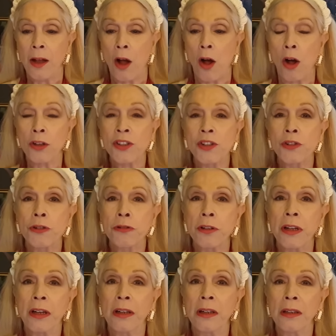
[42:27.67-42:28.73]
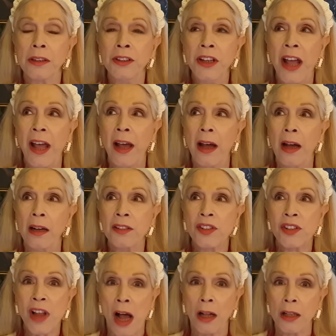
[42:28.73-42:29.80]
Austria near
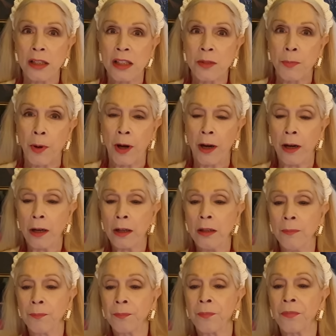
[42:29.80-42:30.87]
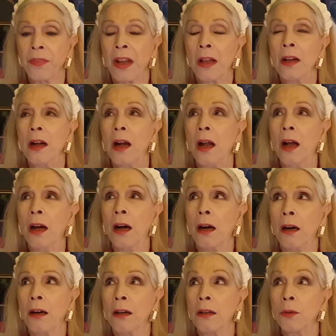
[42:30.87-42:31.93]
Salzburg,
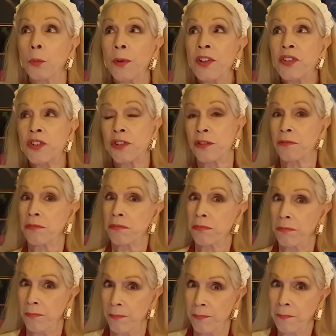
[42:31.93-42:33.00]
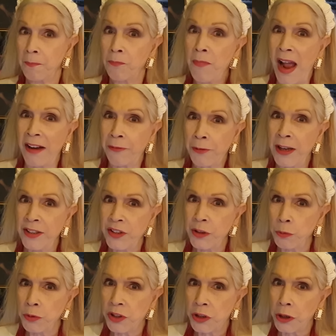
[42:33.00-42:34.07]
which my friends
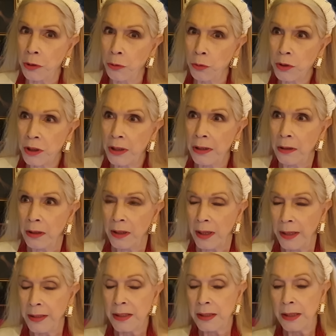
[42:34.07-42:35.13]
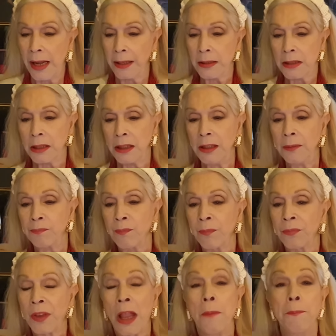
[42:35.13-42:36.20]
used to go to, incidentally,
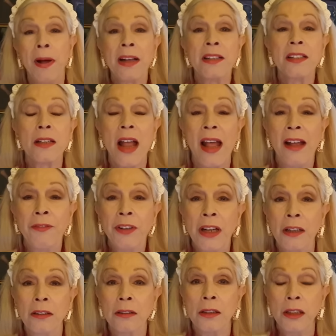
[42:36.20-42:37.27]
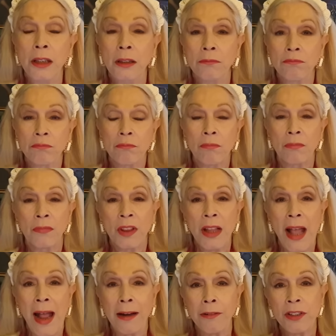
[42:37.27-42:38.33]
but evidently
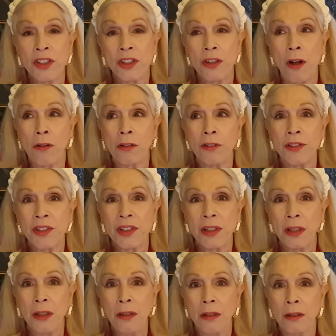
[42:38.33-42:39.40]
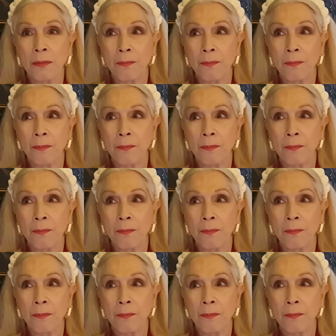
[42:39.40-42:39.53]
the aristocracy